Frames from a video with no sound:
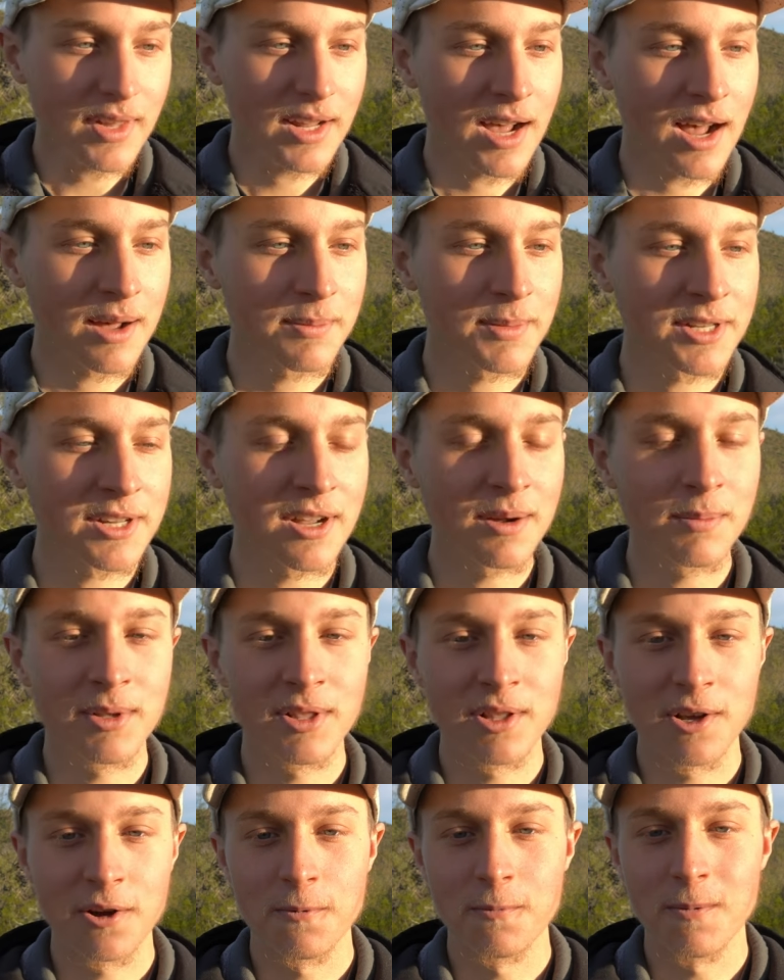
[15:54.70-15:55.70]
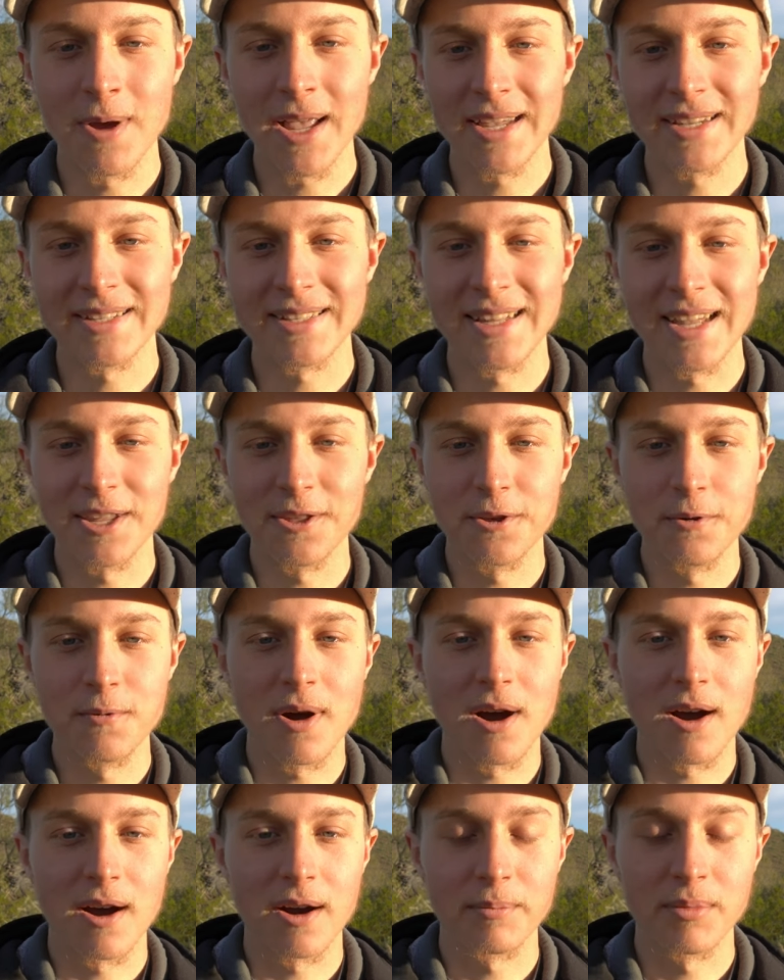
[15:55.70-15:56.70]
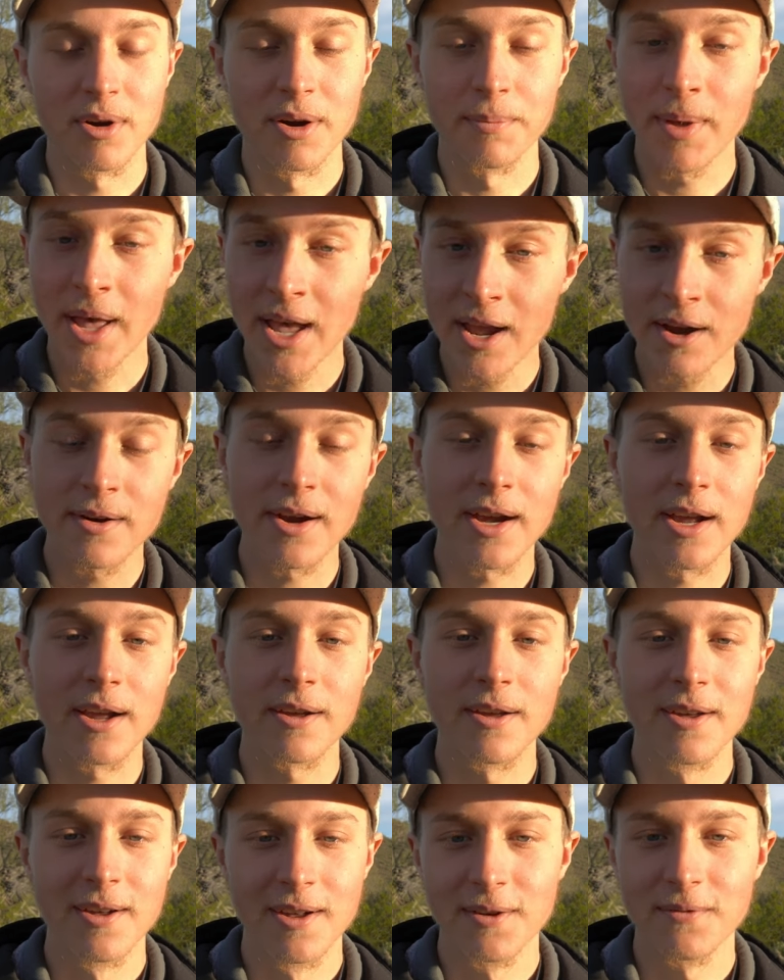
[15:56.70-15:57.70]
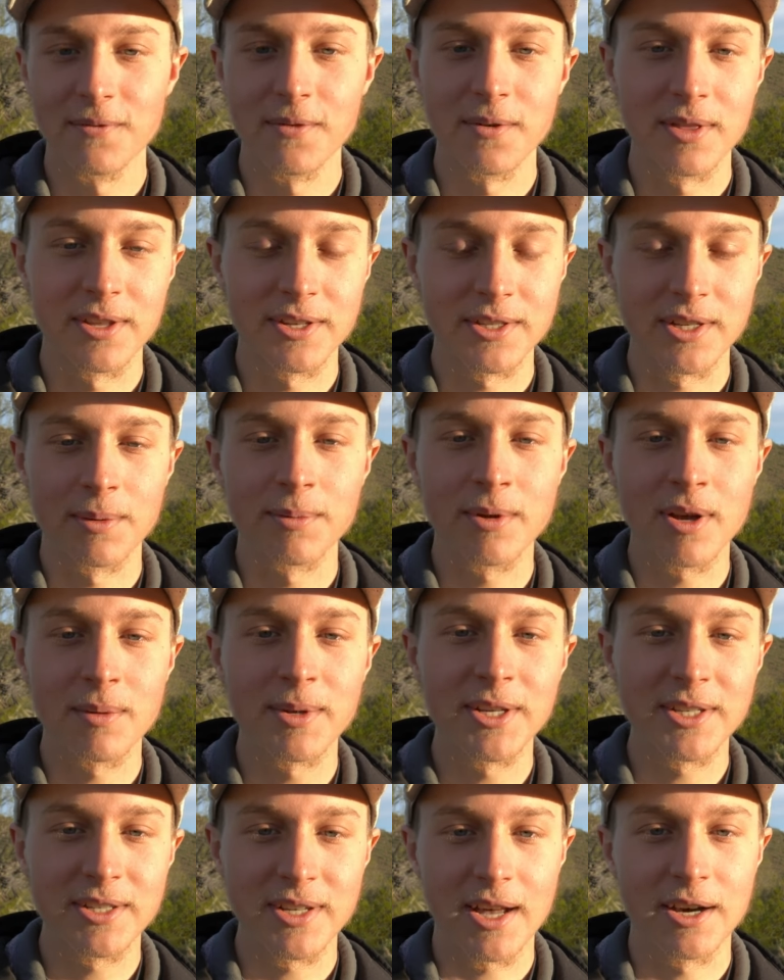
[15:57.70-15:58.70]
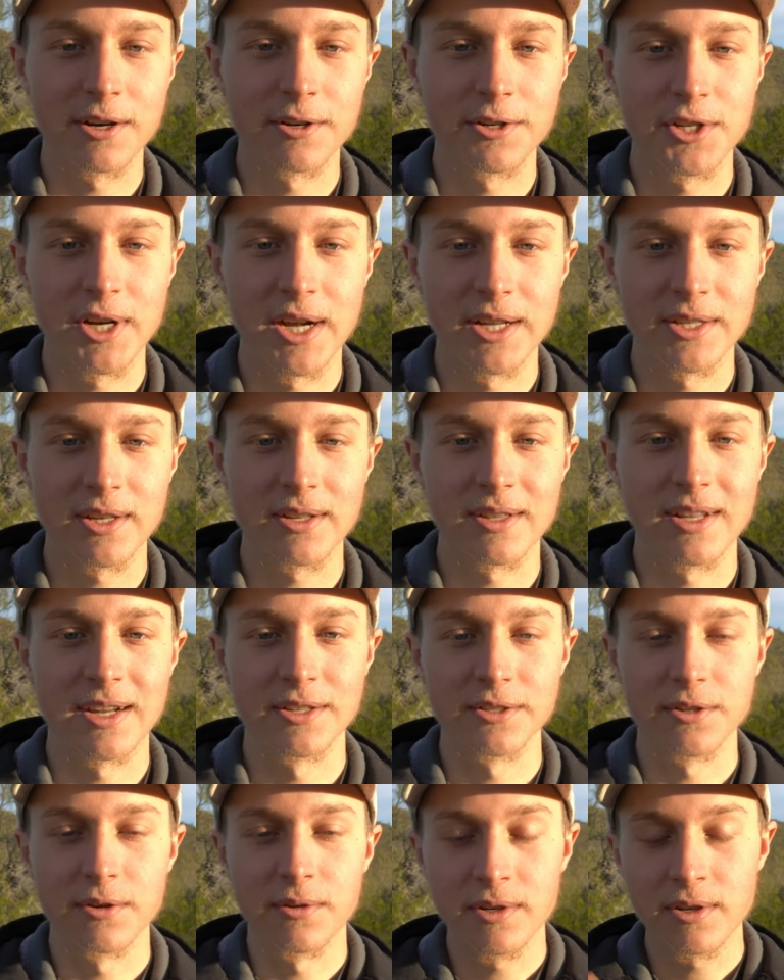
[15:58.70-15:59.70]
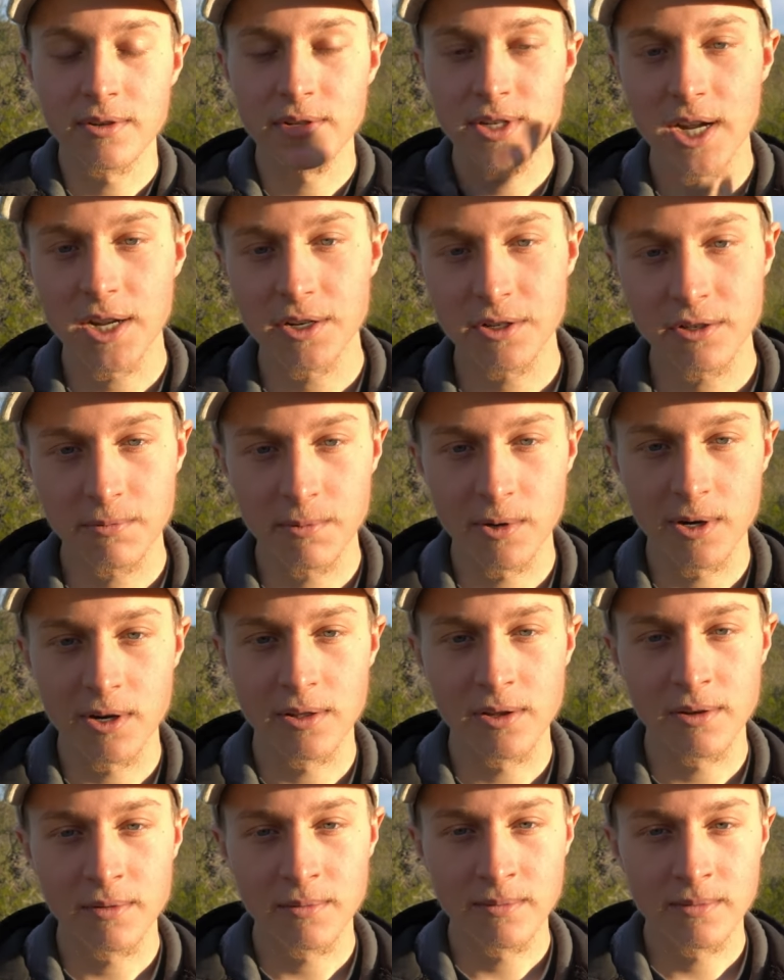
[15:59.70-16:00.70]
Comment down below ways that you are preparing for this upcoming Saturn transit that is going to change the world.